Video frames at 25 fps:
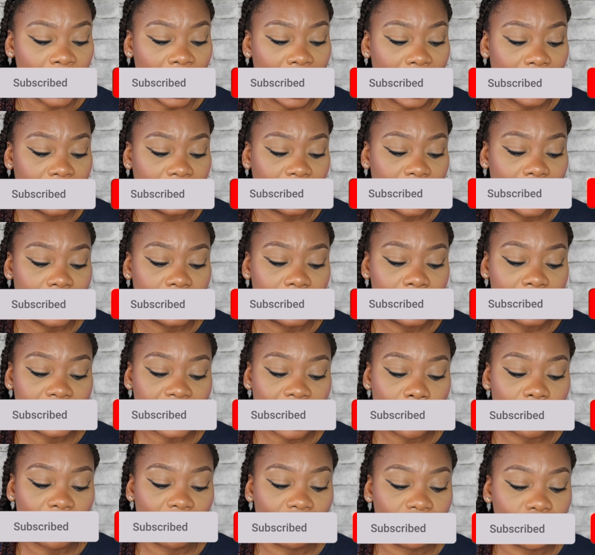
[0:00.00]
And then this
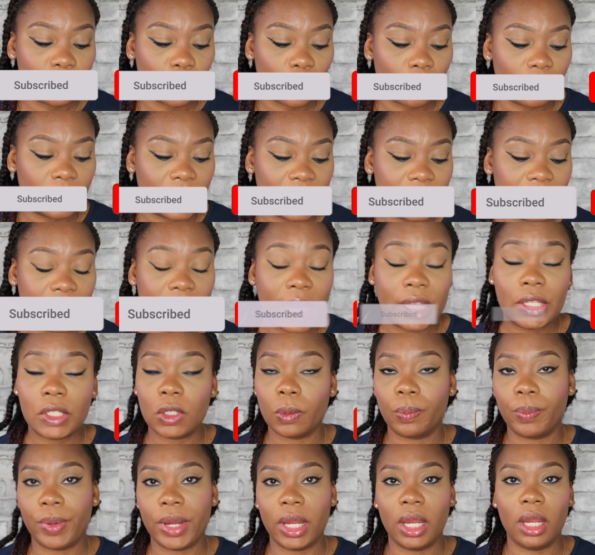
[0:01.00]
type of job, they tend
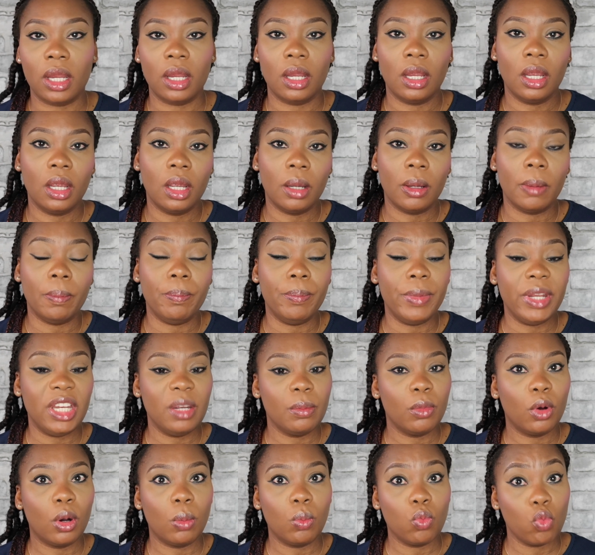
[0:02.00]
to pay
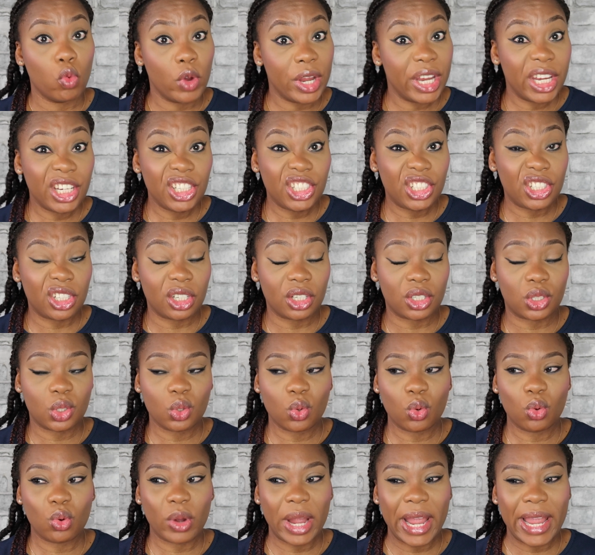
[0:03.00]
minimum wage,
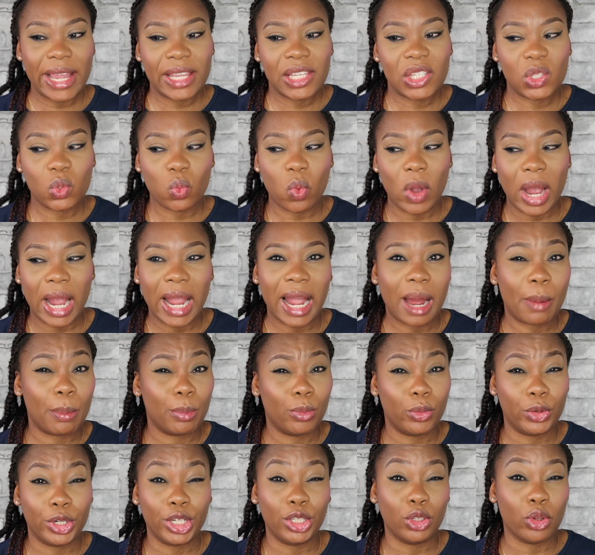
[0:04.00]
so hence why
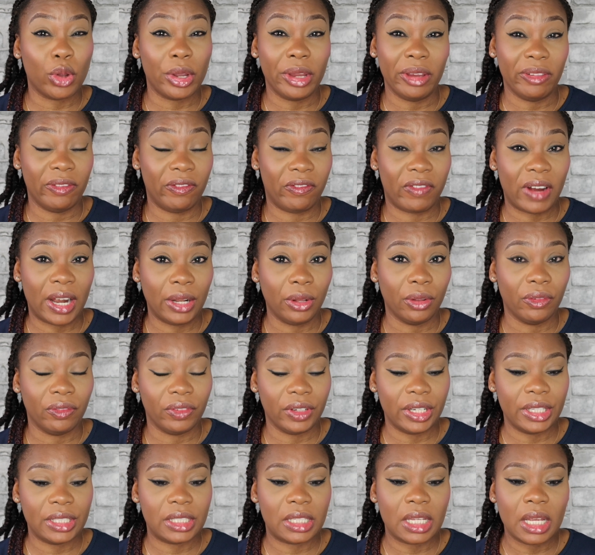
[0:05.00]
I'm really not a fan of
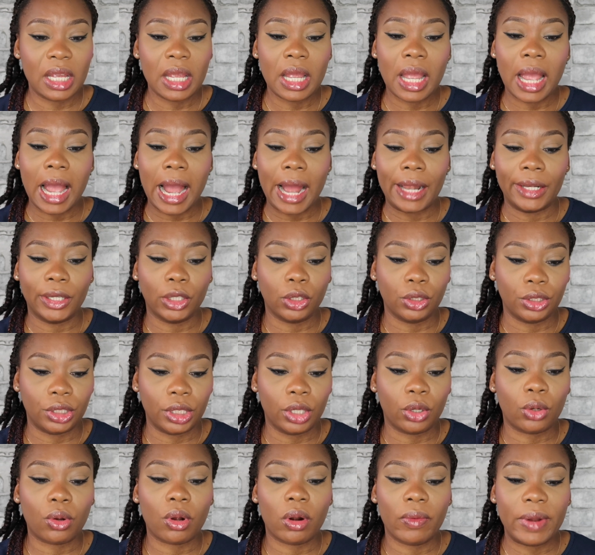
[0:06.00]
it. And
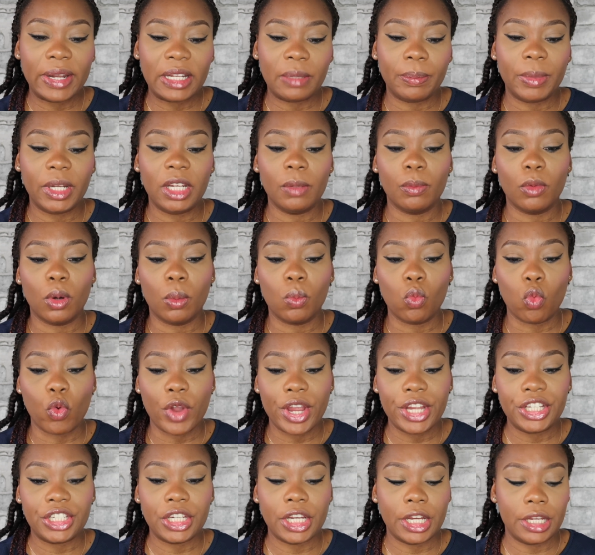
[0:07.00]
the current minimum
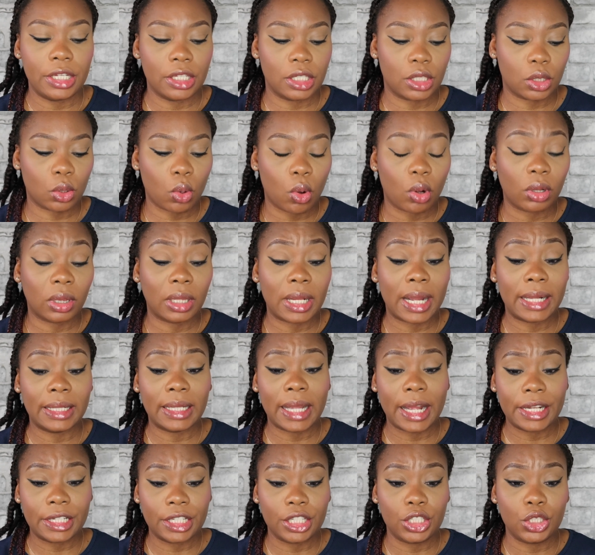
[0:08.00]
wage in Scotland
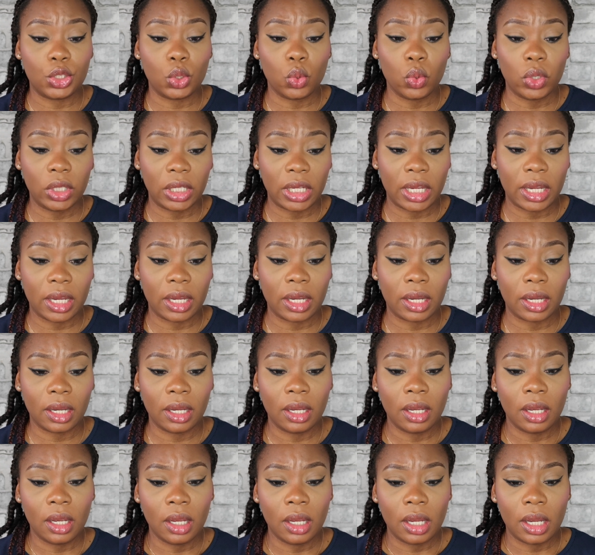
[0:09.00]
and the UK
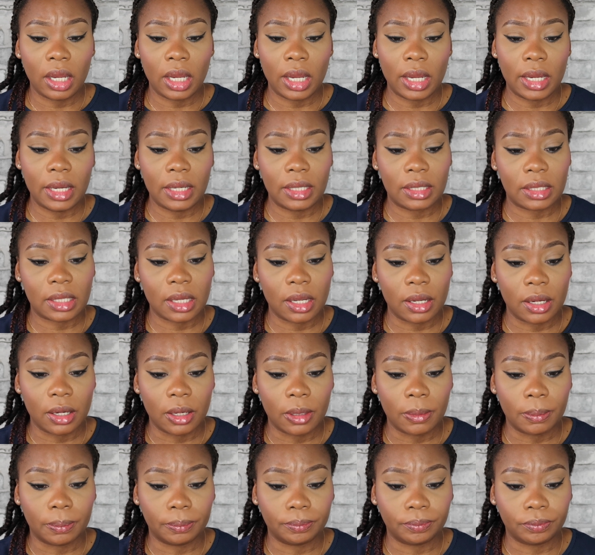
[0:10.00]
is
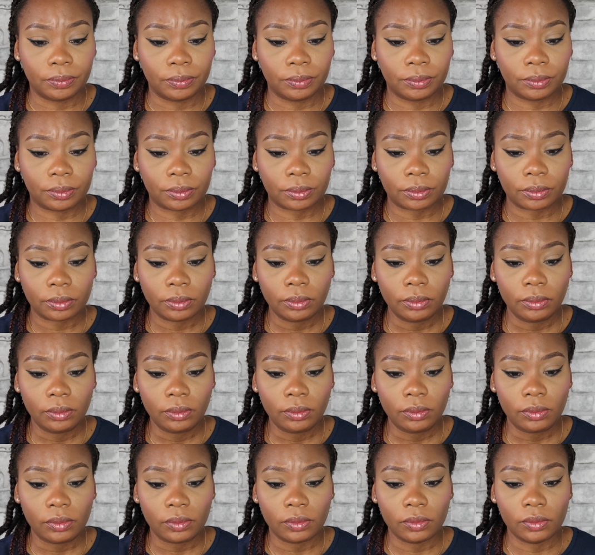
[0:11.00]

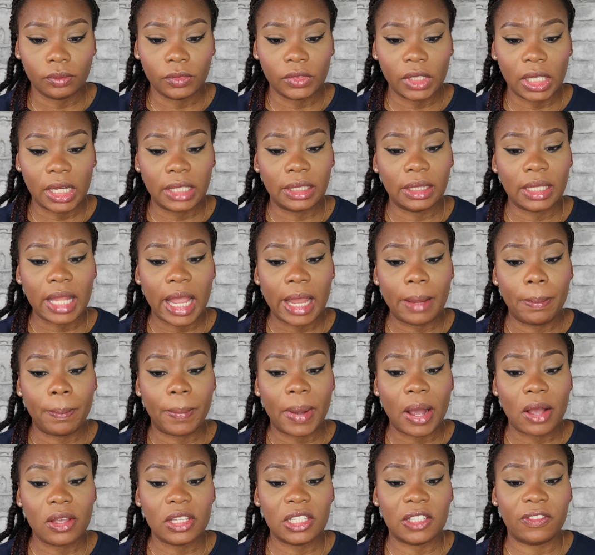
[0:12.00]

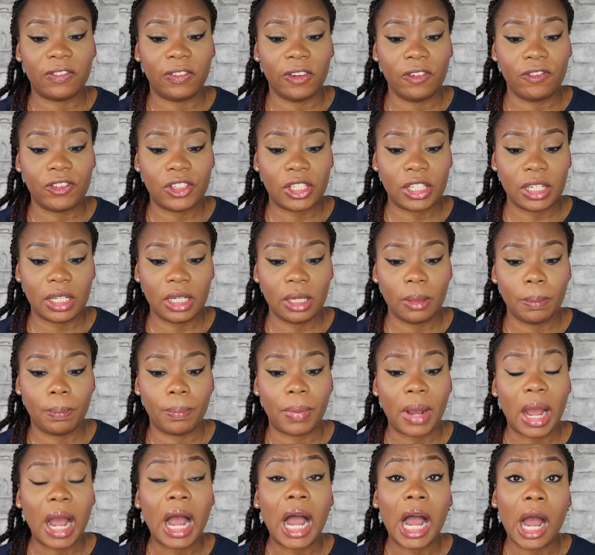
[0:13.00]
£9.50
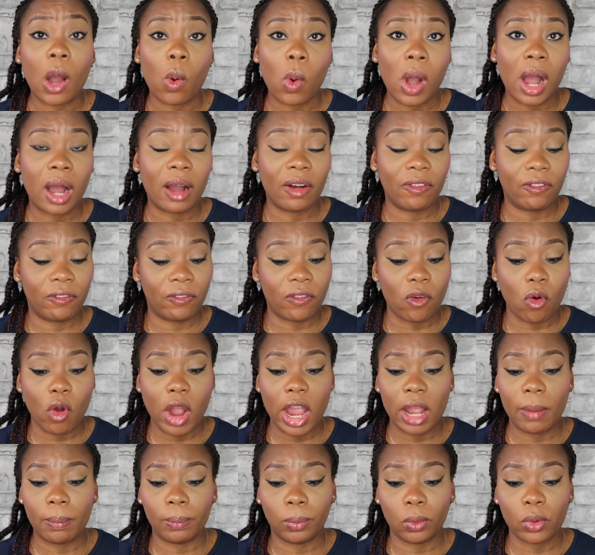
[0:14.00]
per hour for
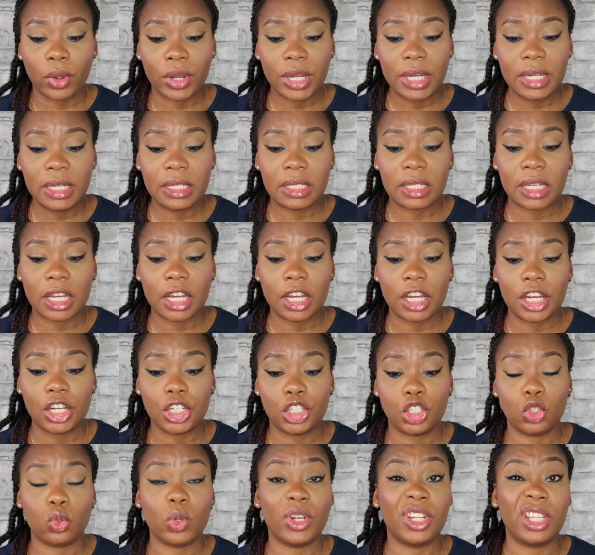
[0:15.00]
employees
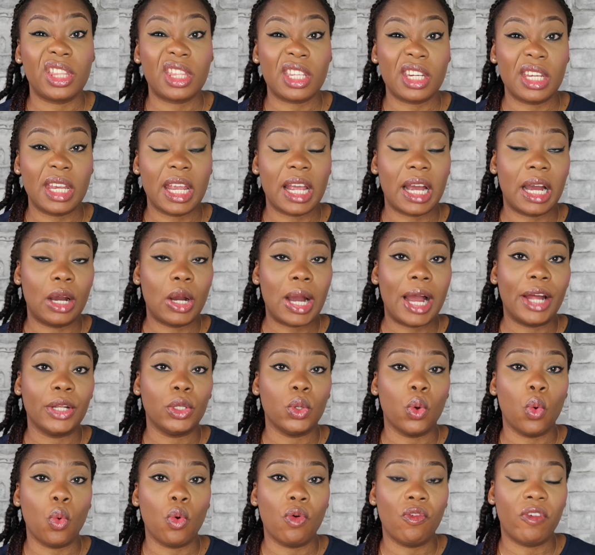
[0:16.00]
aged 23
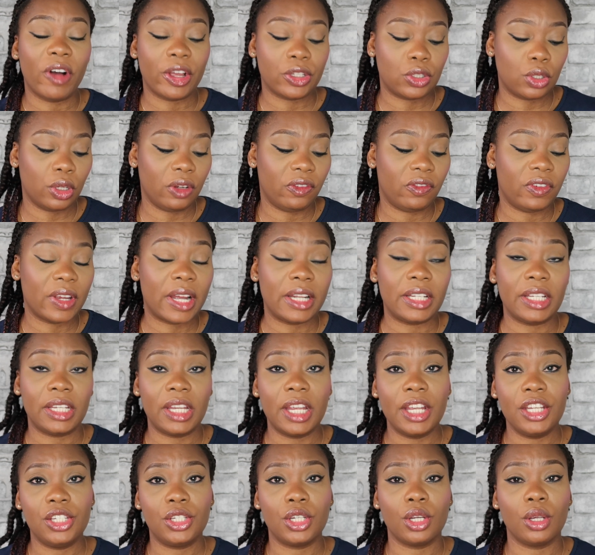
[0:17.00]
and over. So if you are
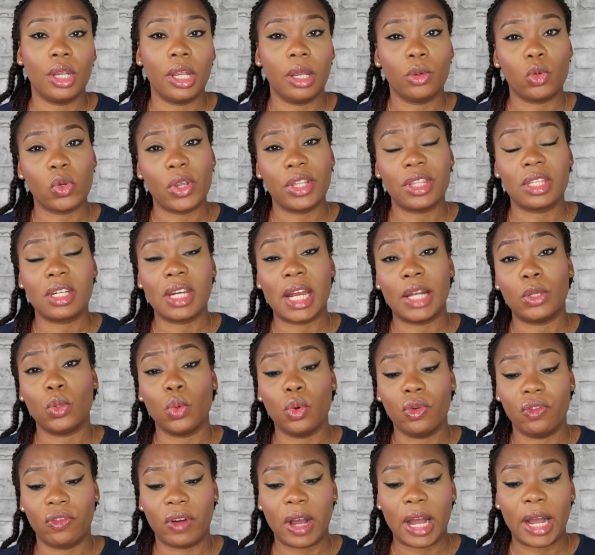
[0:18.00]
the age 23 and
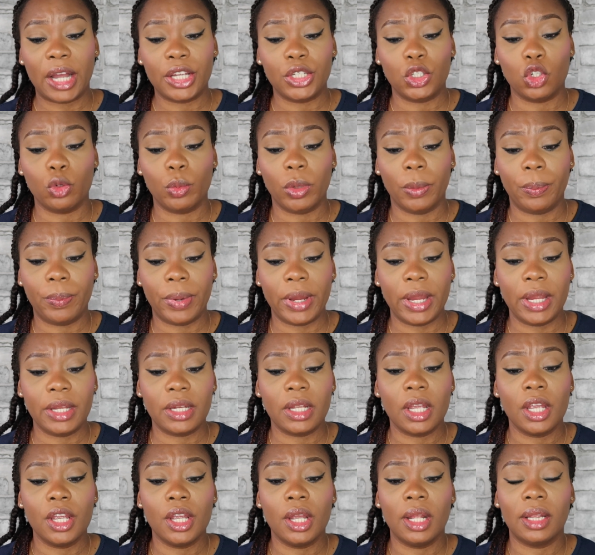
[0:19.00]
over, you'll be
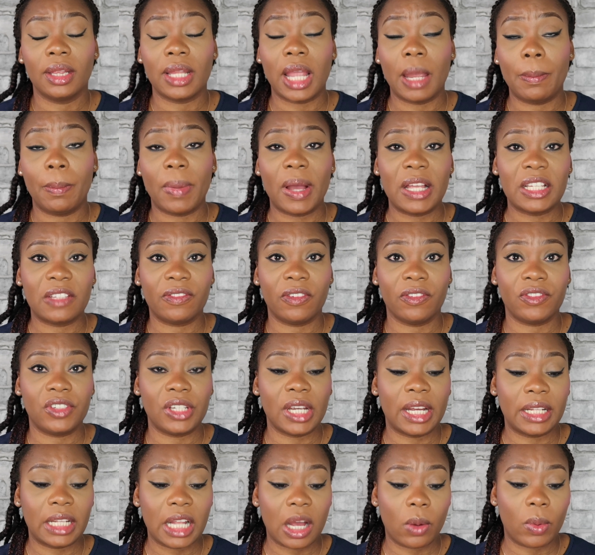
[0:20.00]
paid
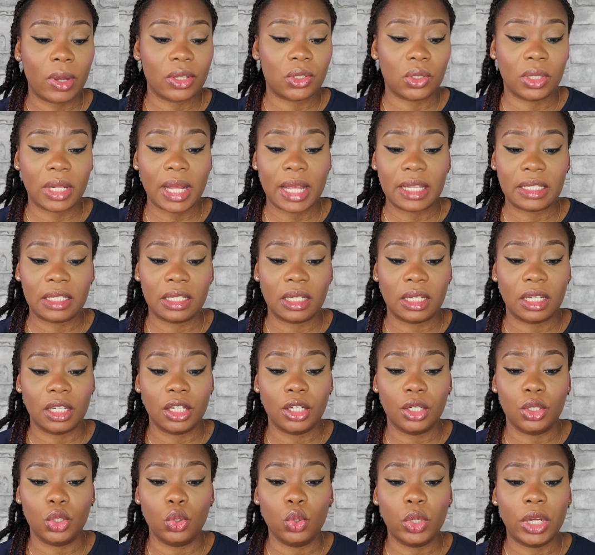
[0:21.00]
£9.50 an hour. So that's the
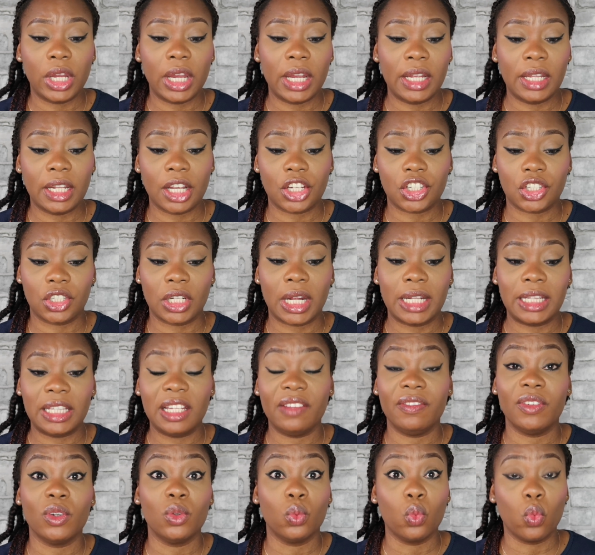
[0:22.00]
UK national
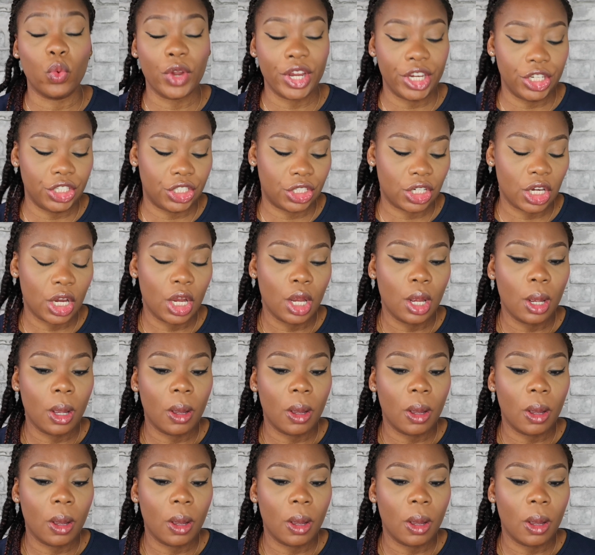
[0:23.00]
living wage.